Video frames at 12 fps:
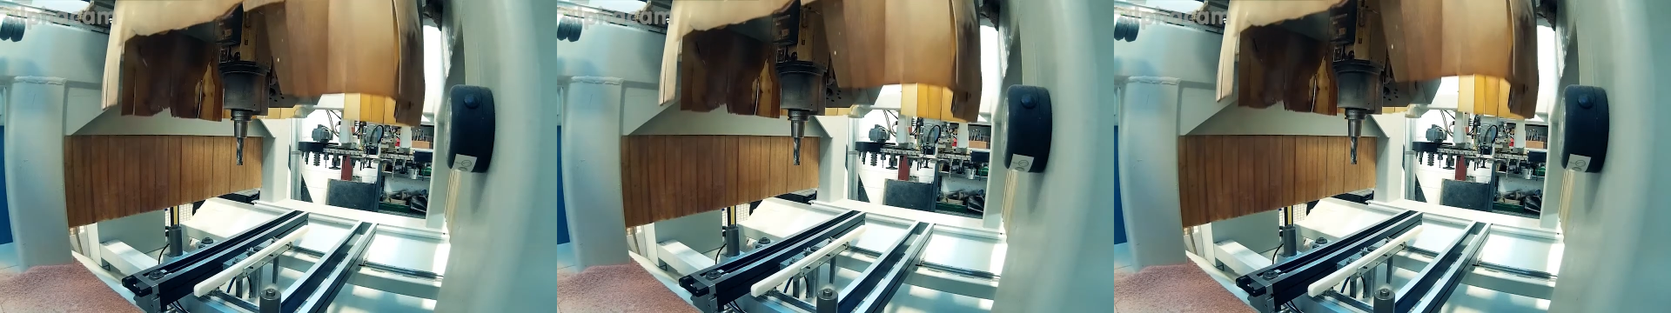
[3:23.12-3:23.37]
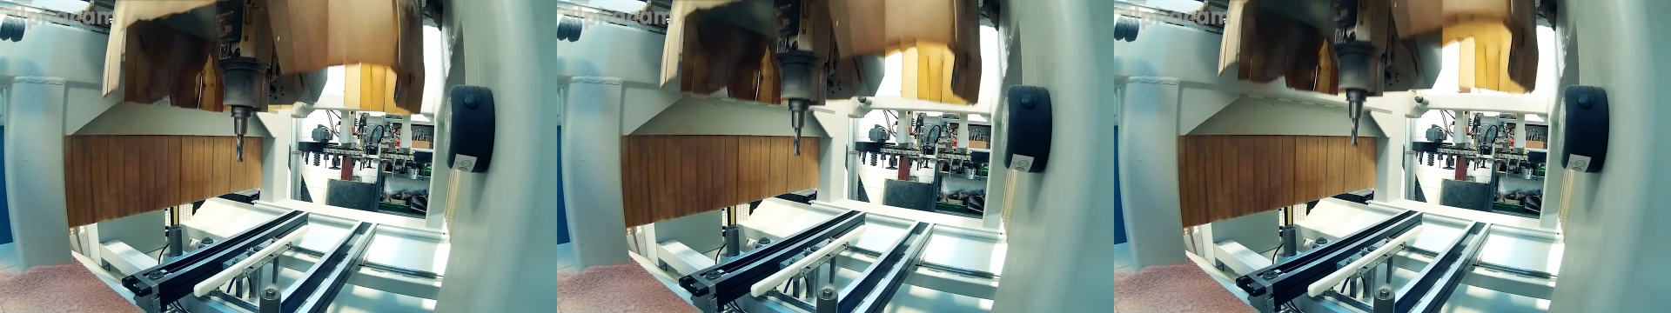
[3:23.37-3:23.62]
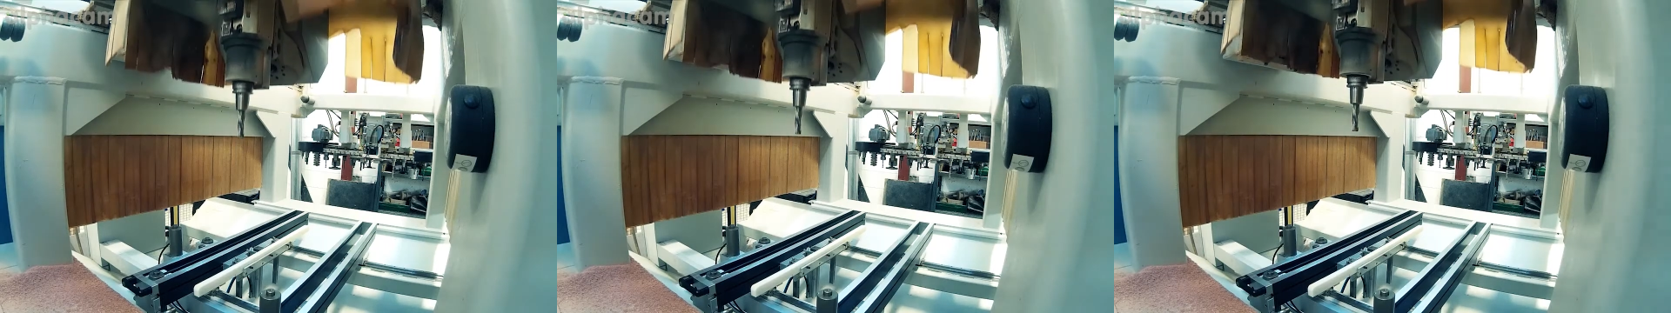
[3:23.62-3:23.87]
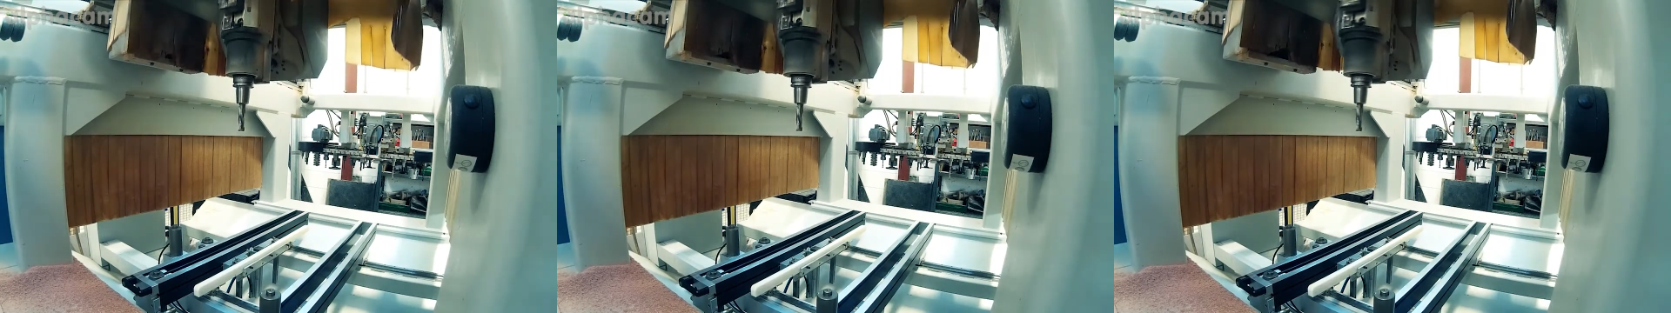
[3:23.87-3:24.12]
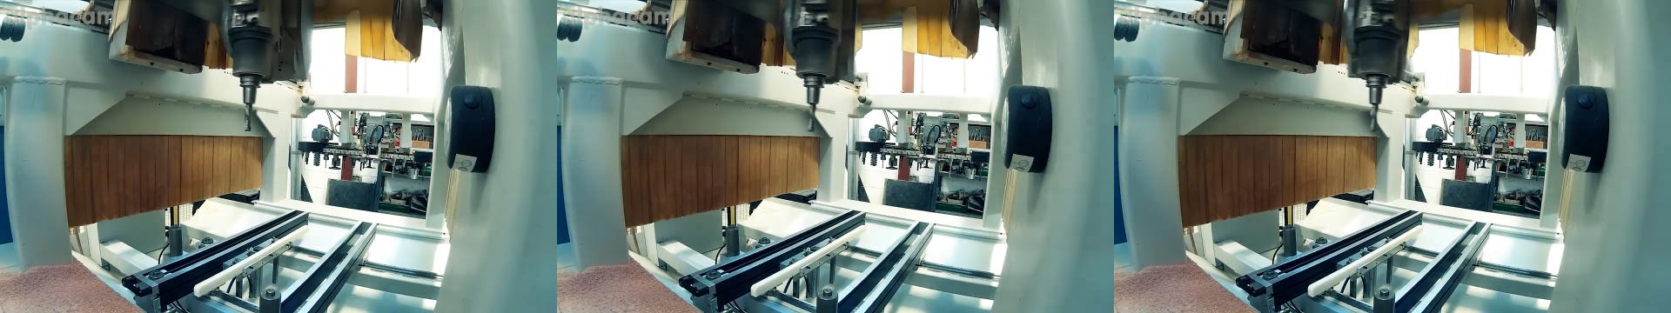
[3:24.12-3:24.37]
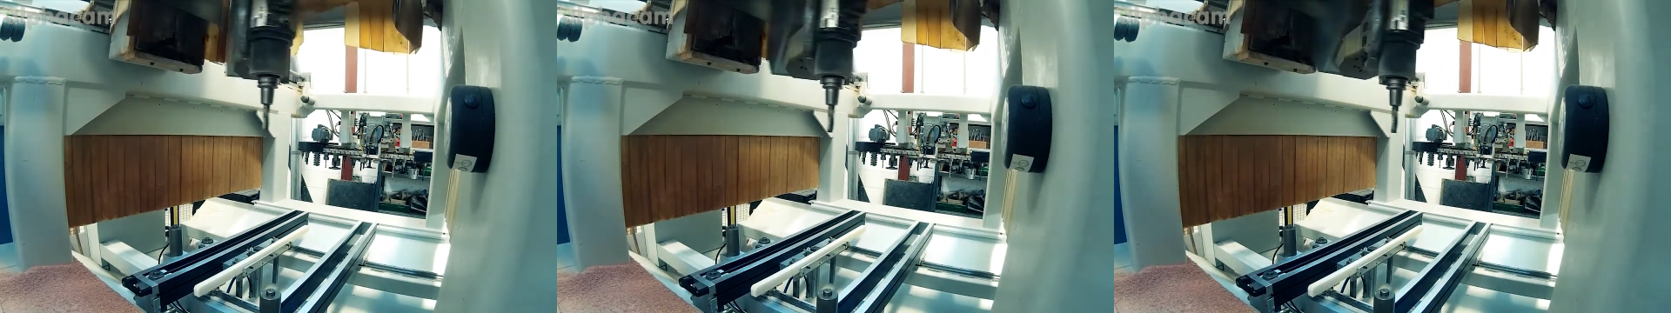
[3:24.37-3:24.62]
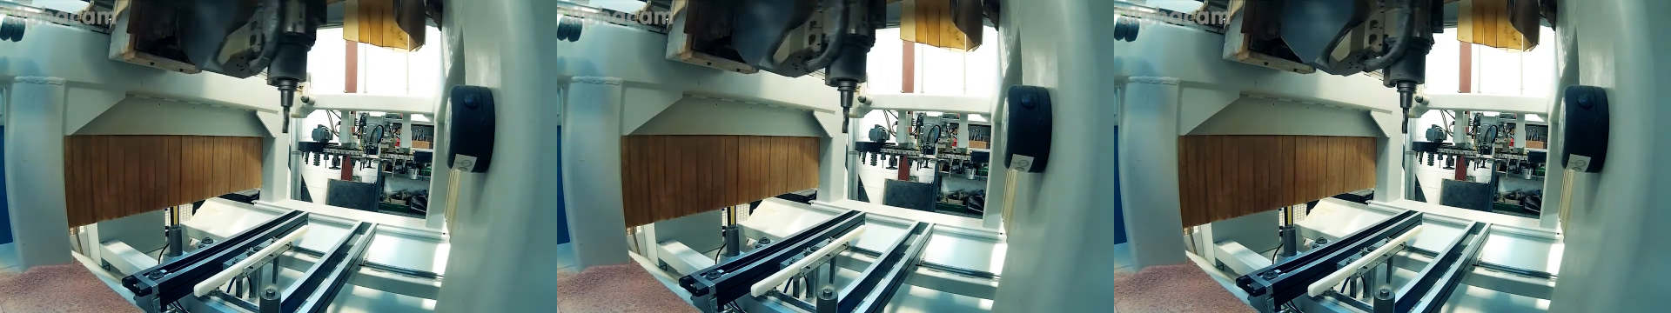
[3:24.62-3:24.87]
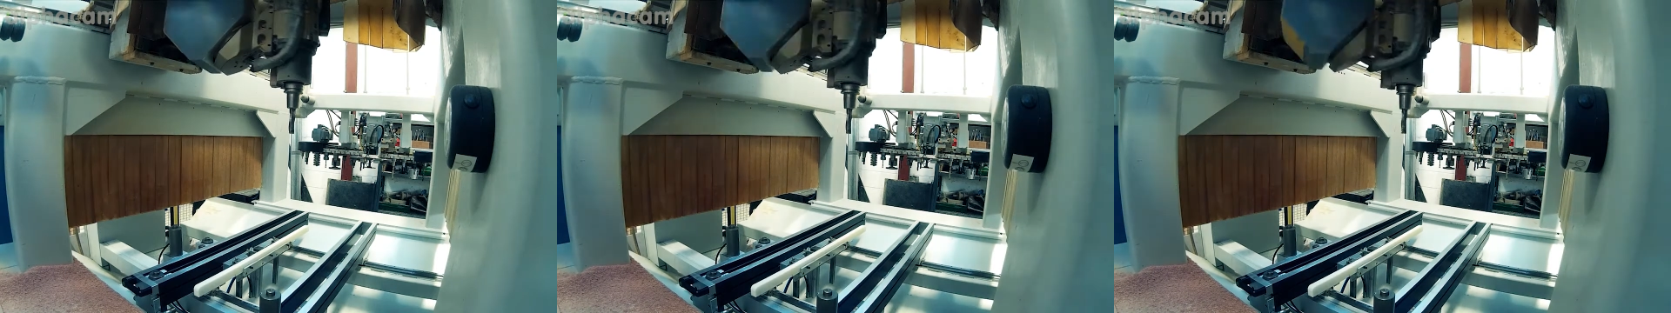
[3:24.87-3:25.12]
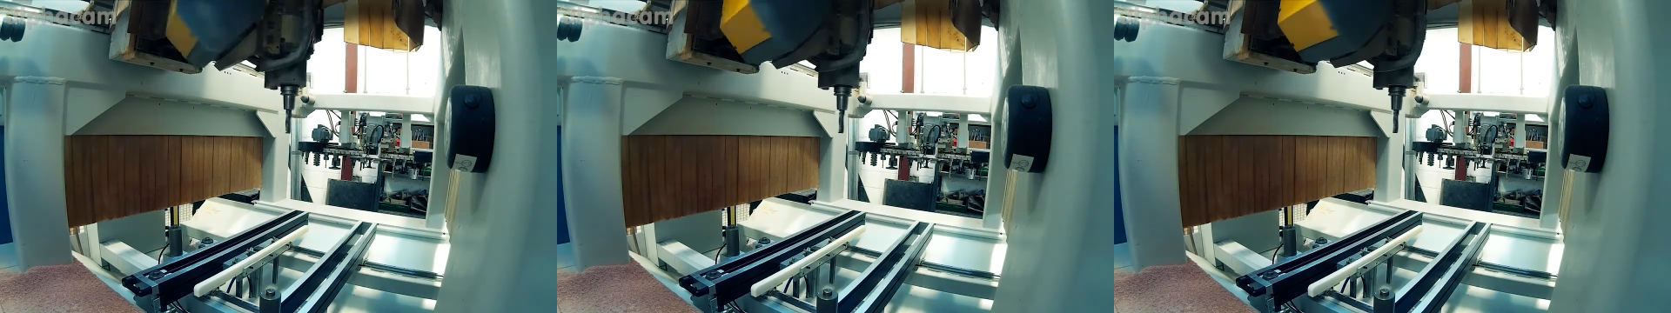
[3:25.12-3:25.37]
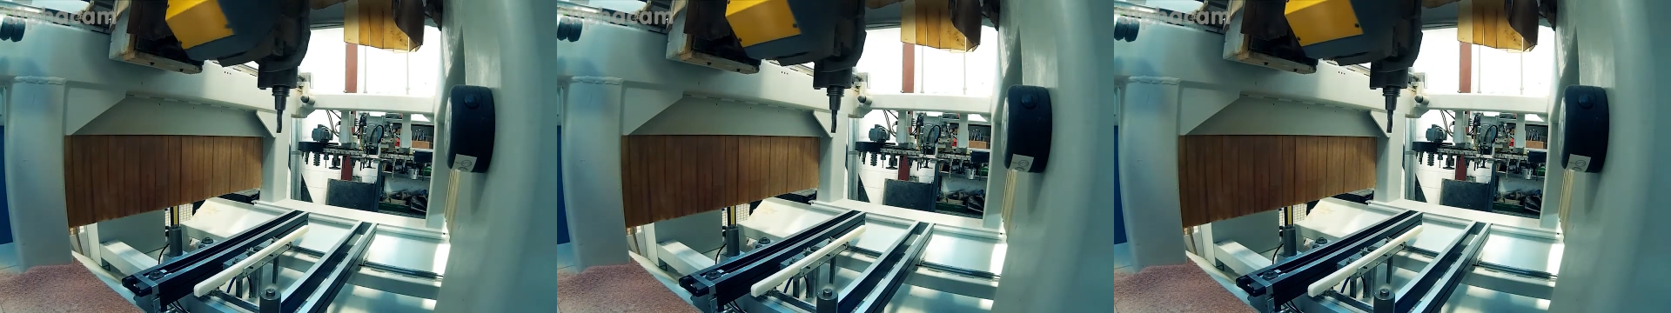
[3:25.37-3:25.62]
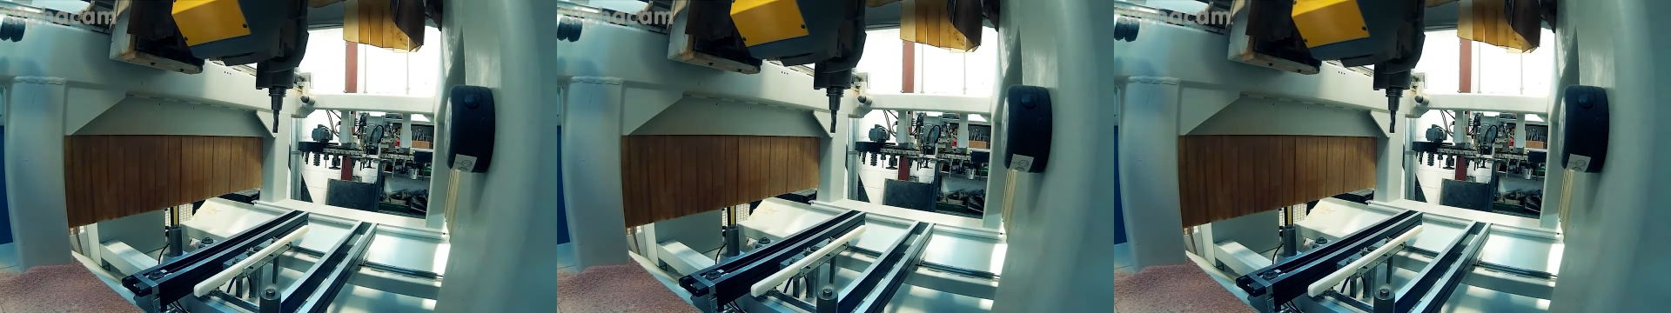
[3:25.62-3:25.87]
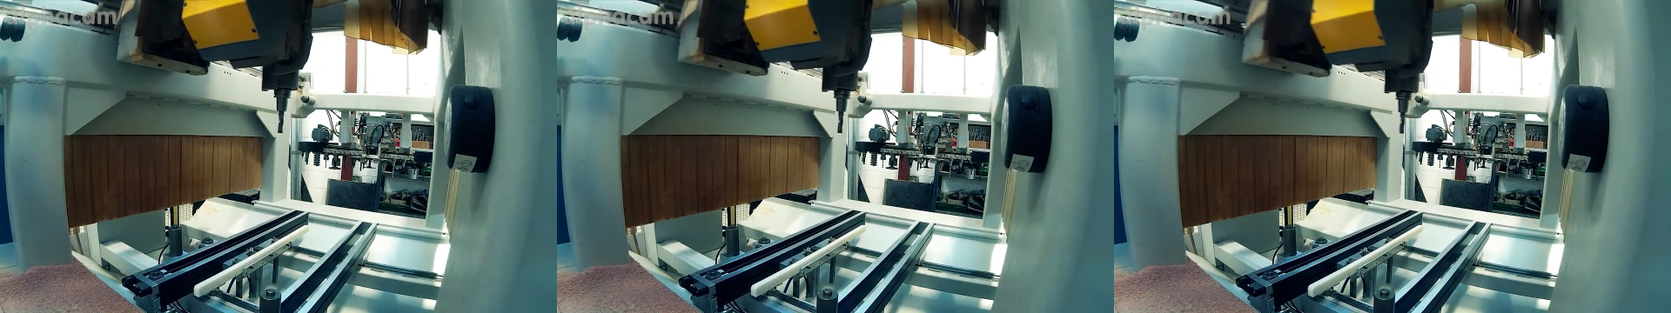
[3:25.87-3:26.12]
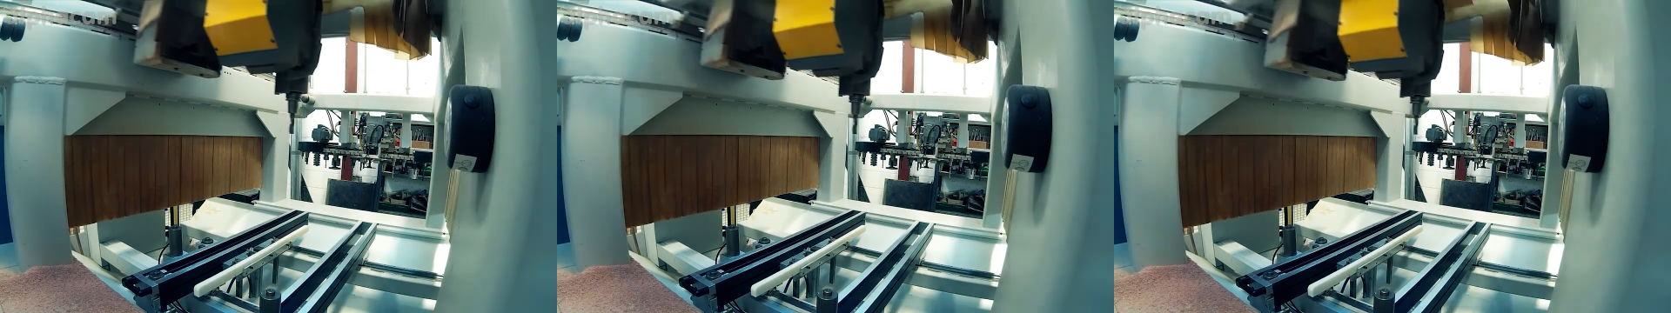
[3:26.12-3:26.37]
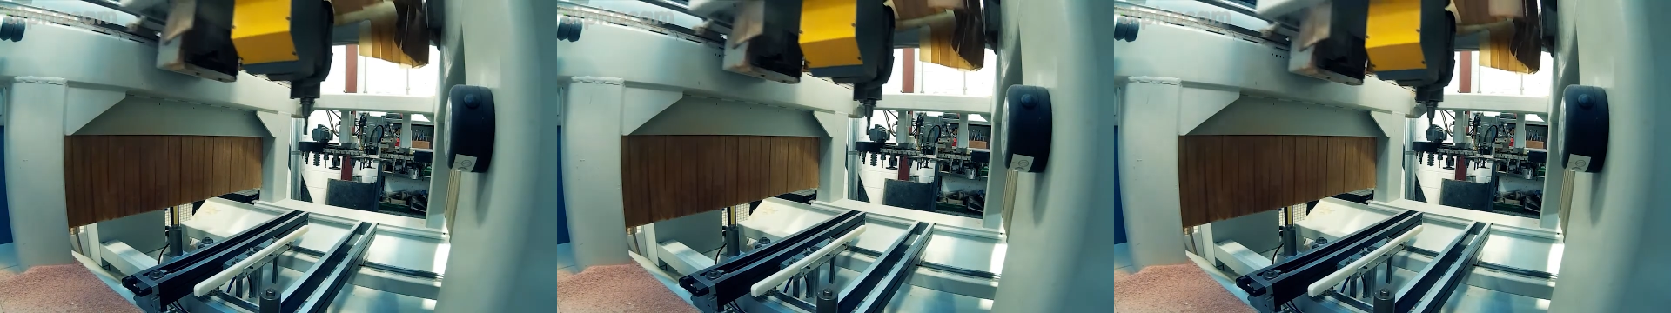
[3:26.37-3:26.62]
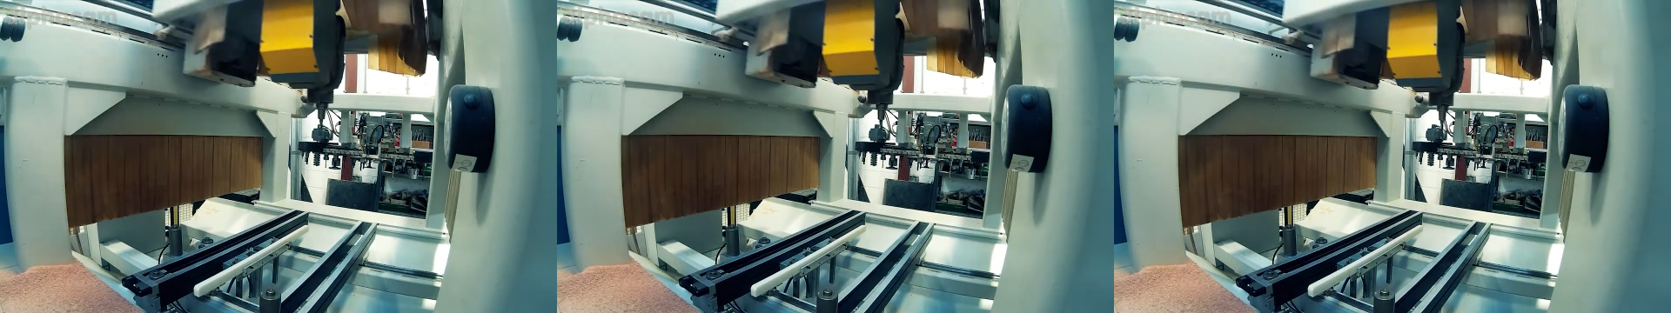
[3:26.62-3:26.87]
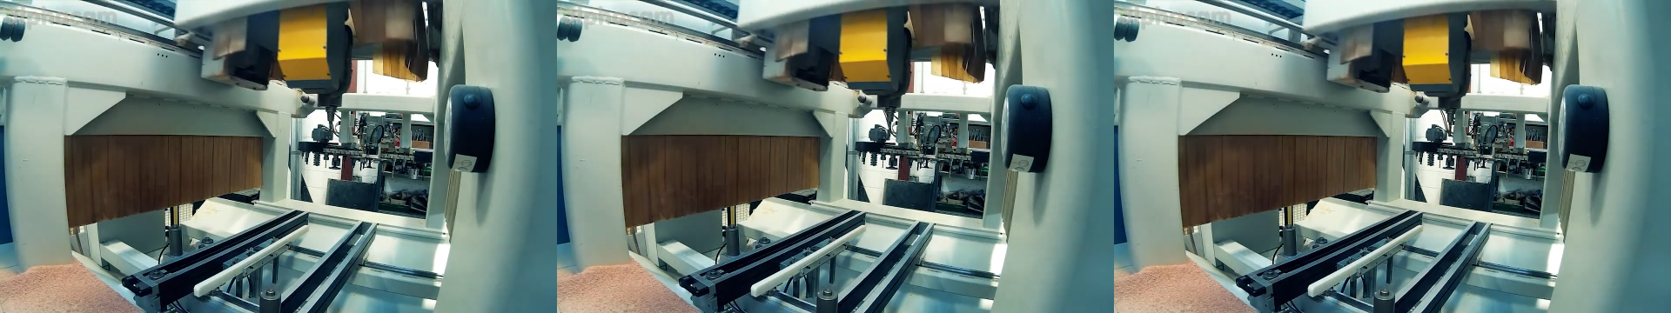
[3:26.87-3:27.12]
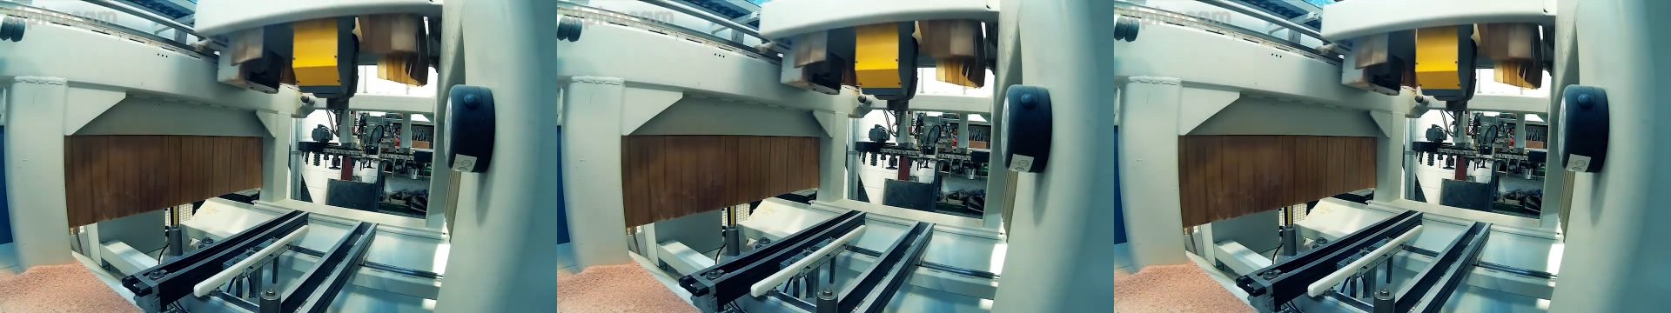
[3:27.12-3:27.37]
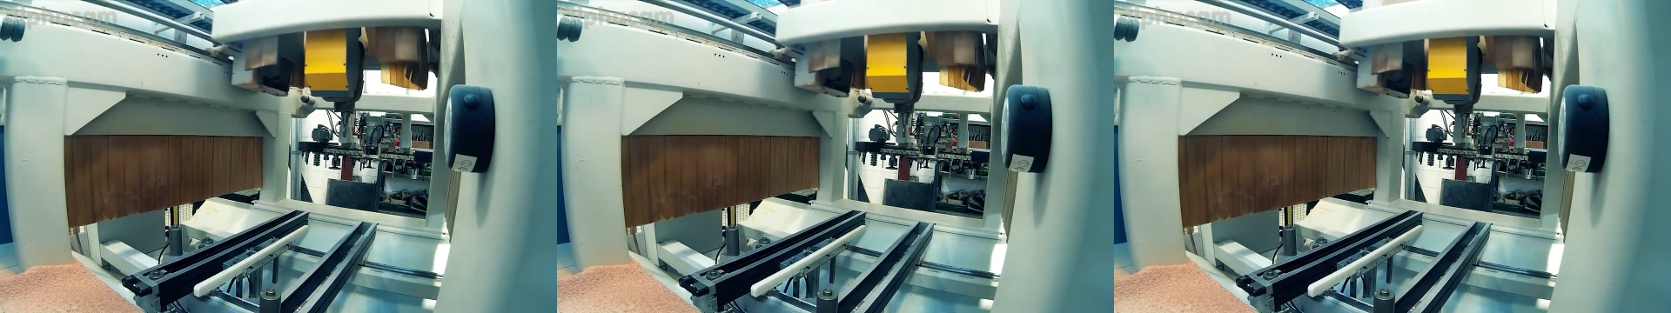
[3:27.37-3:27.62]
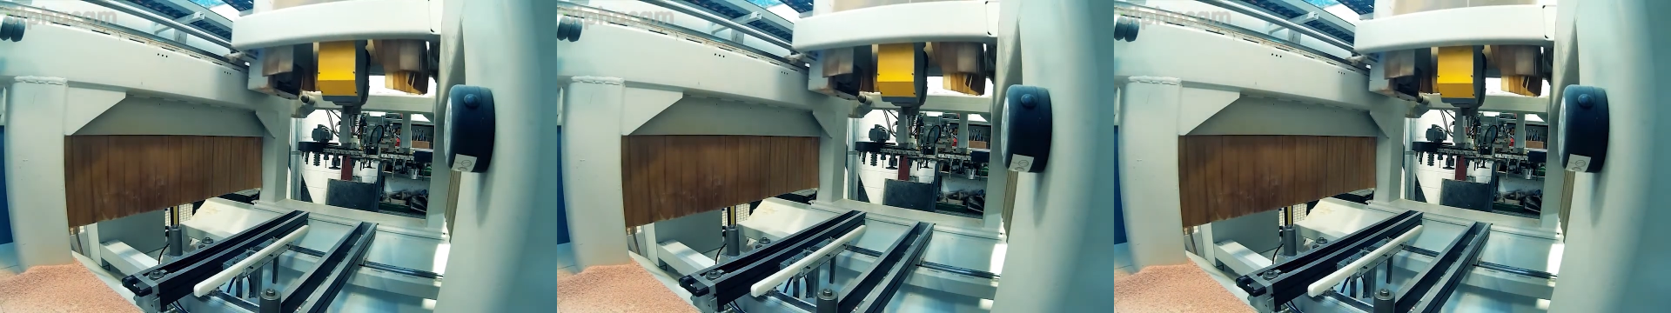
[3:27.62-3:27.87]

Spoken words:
No face is visible, so there are no lips to read.